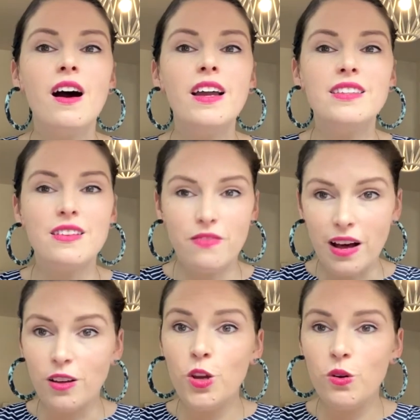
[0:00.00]
it's a
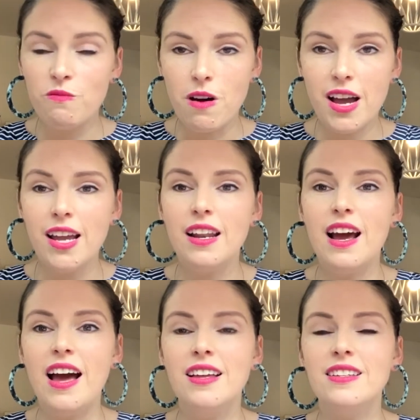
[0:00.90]
value of mine.
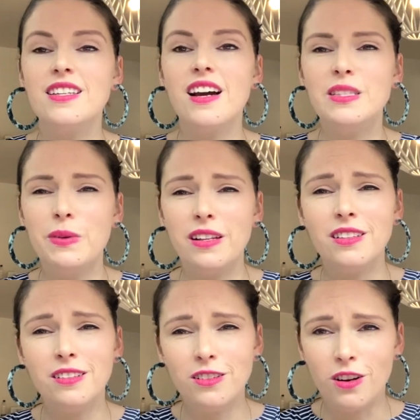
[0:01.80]
And I spend a
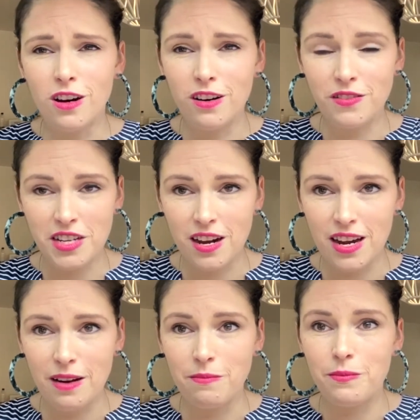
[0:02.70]
lot of
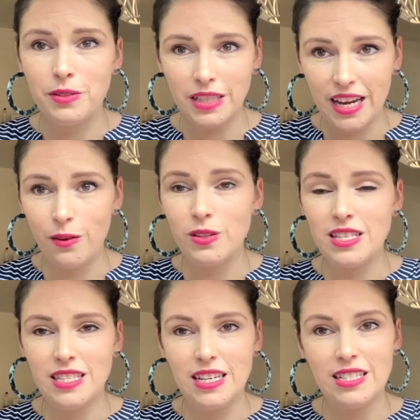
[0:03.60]
time playing with the
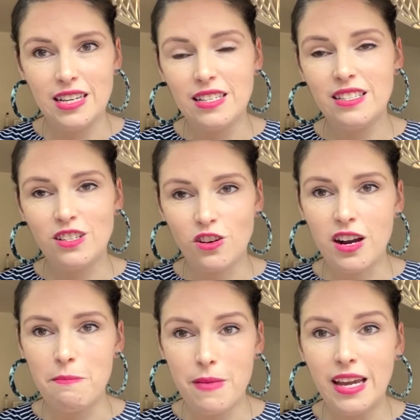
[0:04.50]
C S S to try
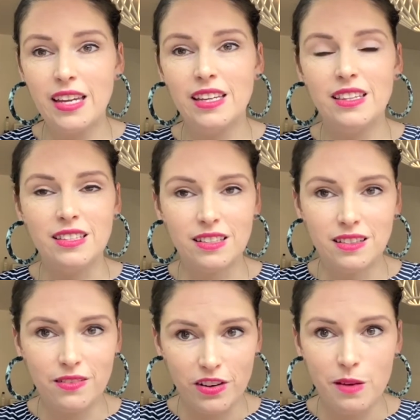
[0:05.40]
and make the,
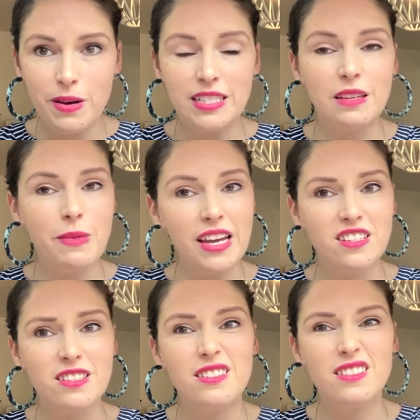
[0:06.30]
the very basic
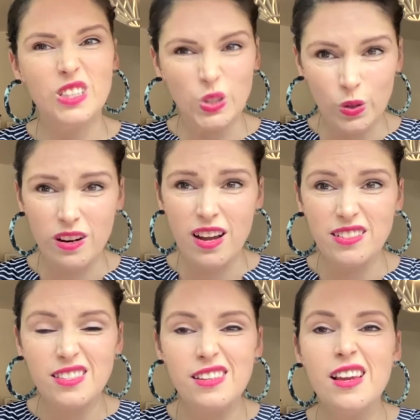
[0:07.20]
pages look
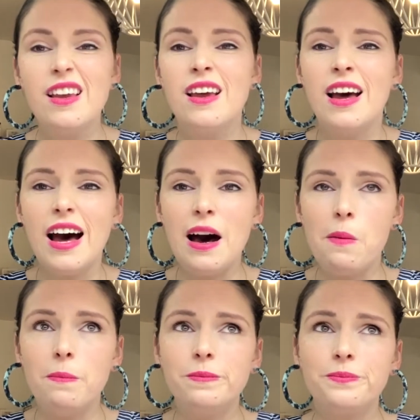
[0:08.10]
nice.
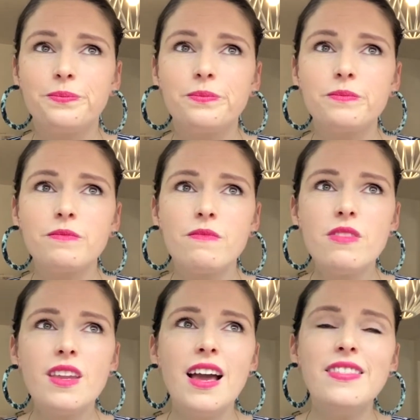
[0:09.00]
Um,
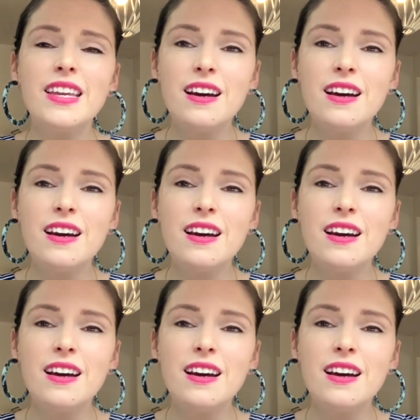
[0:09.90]
and the